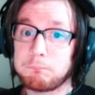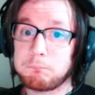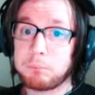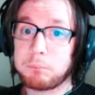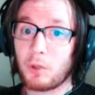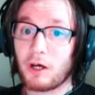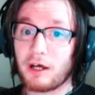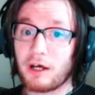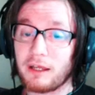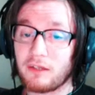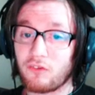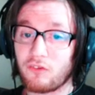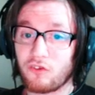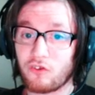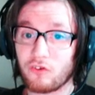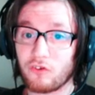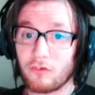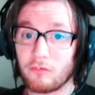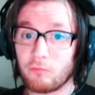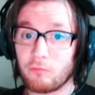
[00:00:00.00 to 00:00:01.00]
But
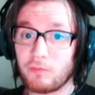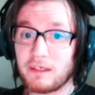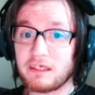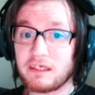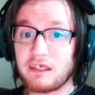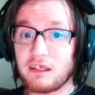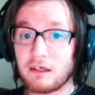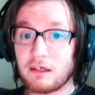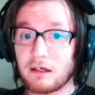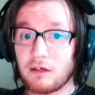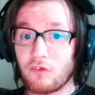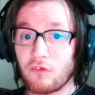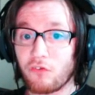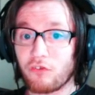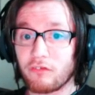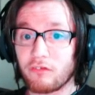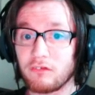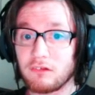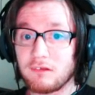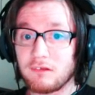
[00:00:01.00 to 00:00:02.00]
thinking
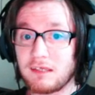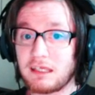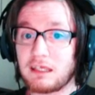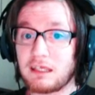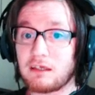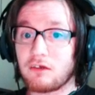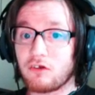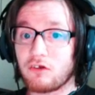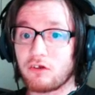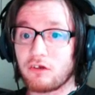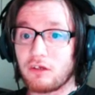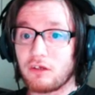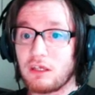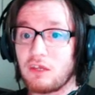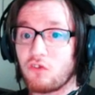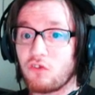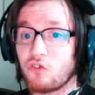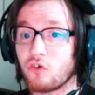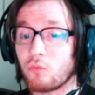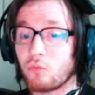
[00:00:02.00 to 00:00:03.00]
as Link,
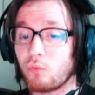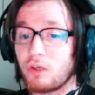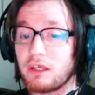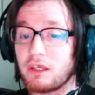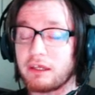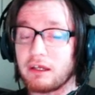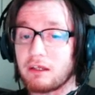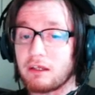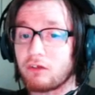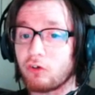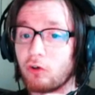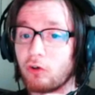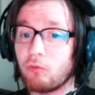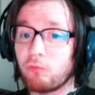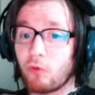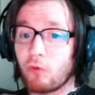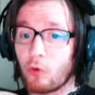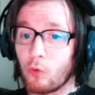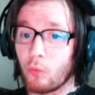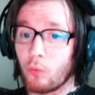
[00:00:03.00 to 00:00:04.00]
he's not really going to go
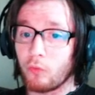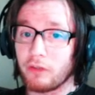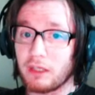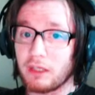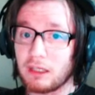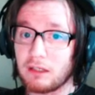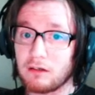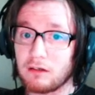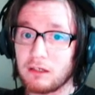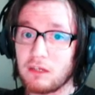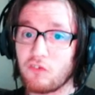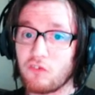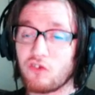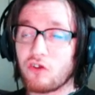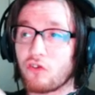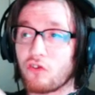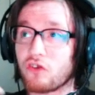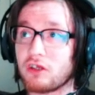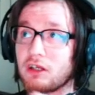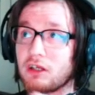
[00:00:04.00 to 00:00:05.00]
for all that. He's
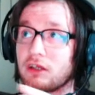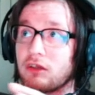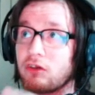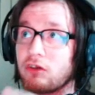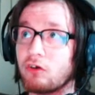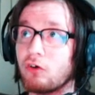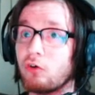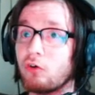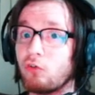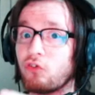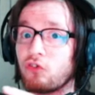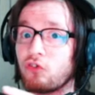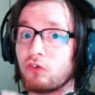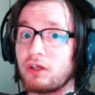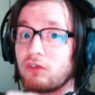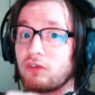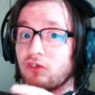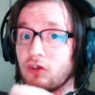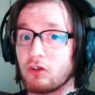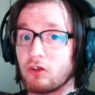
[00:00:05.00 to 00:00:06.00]
just going to go
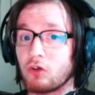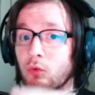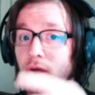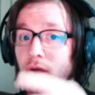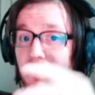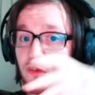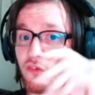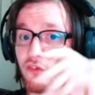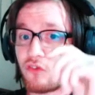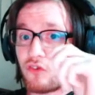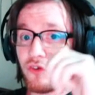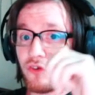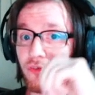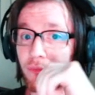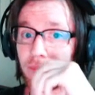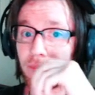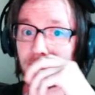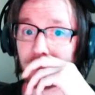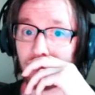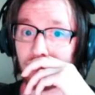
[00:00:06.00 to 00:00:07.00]
straight to the quest.
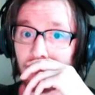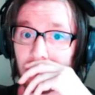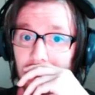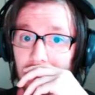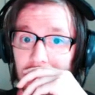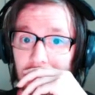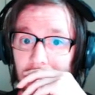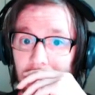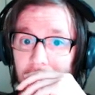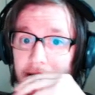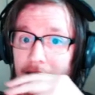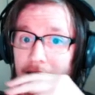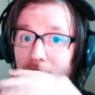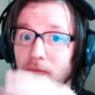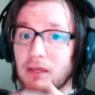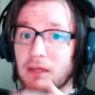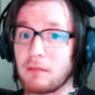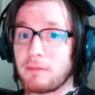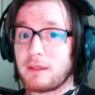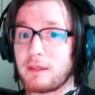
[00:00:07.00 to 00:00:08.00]
And
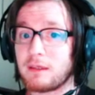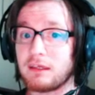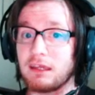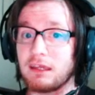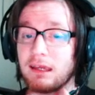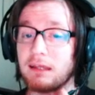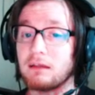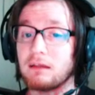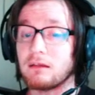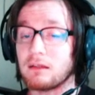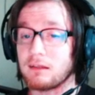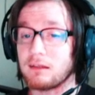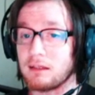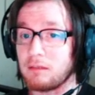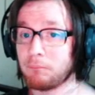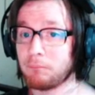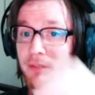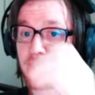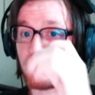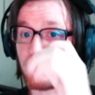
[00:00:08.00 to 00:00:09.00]
maybe get
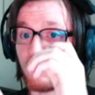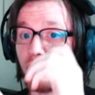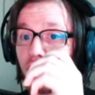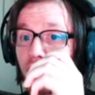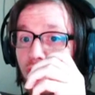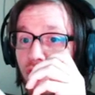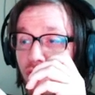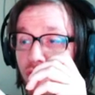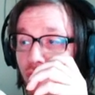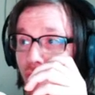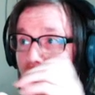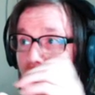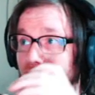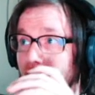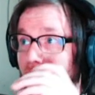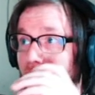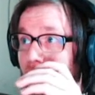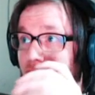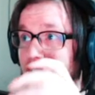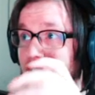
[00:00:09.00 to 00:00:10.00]
the big Goron sword if
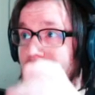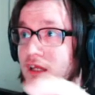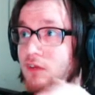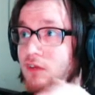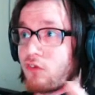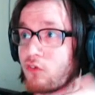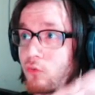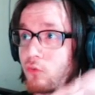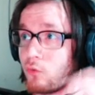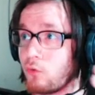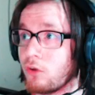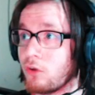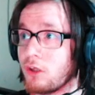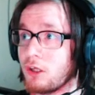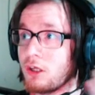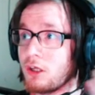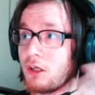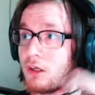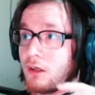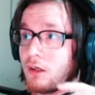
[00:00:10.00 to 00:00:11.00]
he really needs to.
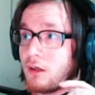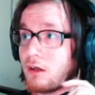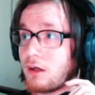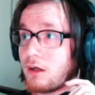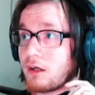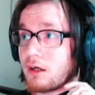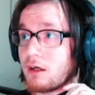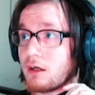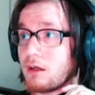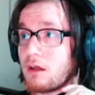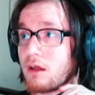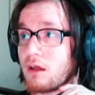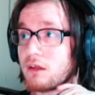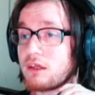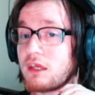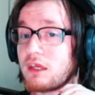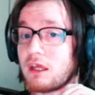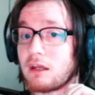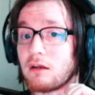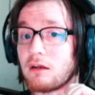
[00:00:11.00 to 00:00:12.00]

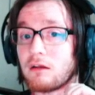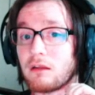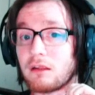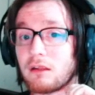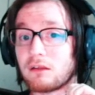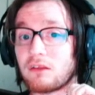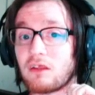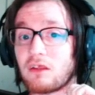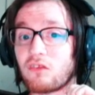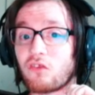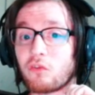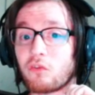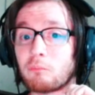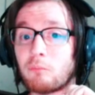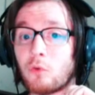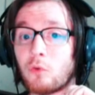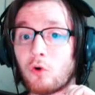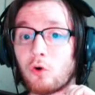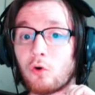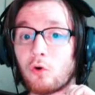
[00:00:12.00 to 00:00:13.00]
Again, that's
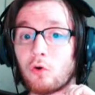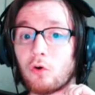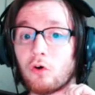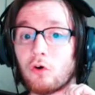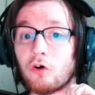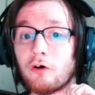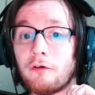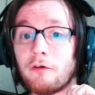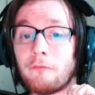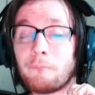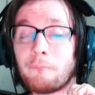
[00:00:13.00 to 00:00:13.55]
more.